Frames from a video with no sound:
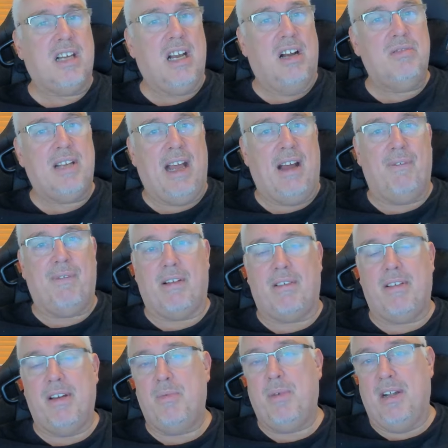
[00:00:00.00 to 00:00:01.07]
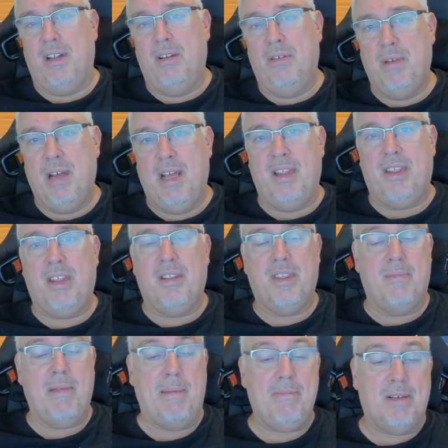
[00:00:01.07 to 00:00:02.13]
go down very well with the
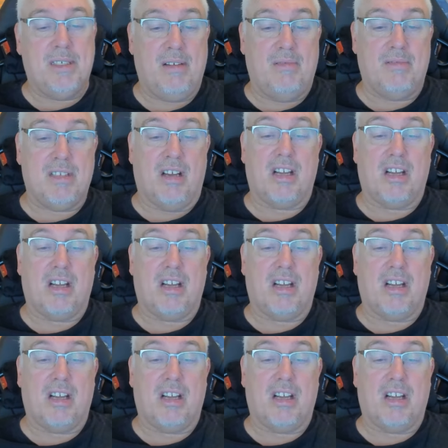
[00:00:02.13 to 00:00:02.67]
members. It was like